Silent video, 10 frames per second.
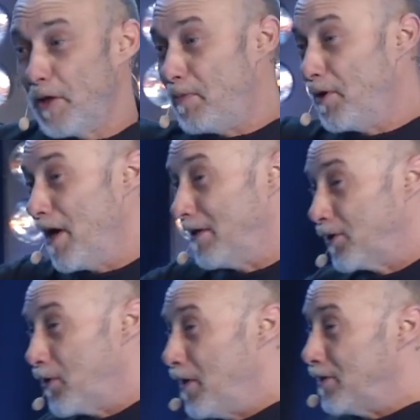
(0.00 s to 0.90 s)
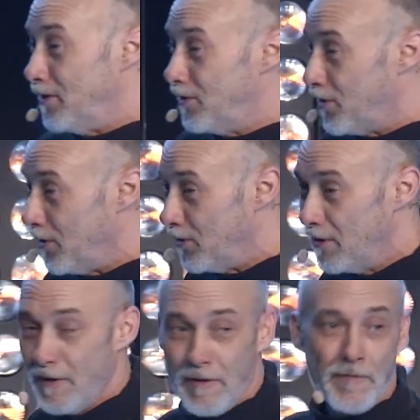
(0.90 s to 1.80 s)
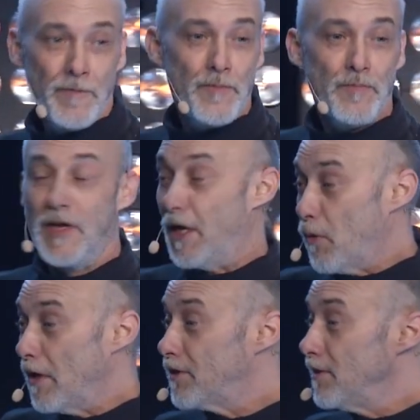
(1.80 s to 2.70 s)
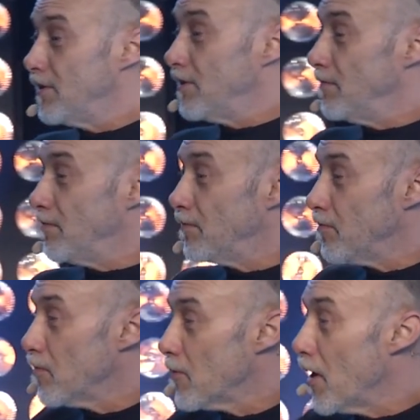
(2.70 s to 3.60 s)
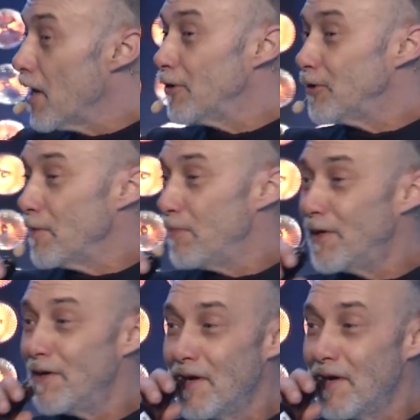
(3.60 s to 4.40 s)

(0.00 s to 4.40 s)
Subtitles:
beer and answer questions, too. Any questions? Can I go drink beer?